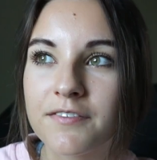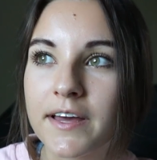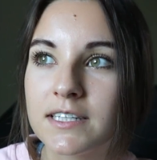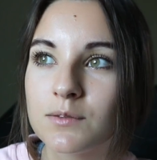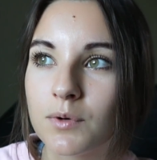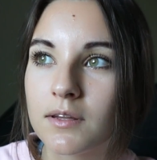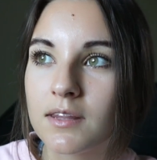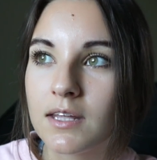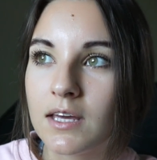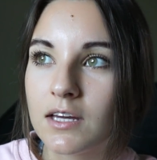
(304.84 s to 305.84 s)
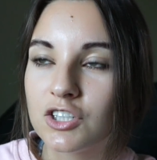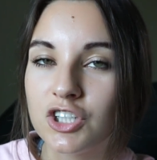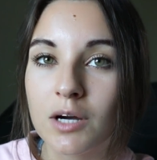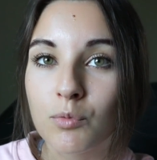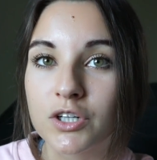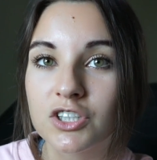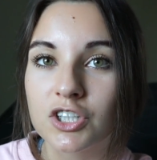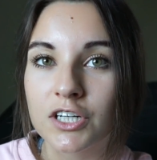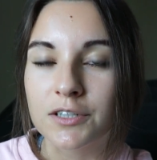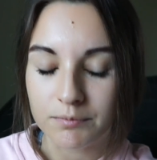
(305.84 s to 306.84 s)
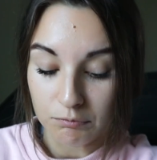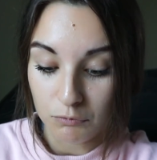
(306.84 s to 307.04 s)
face with the Shea Moisture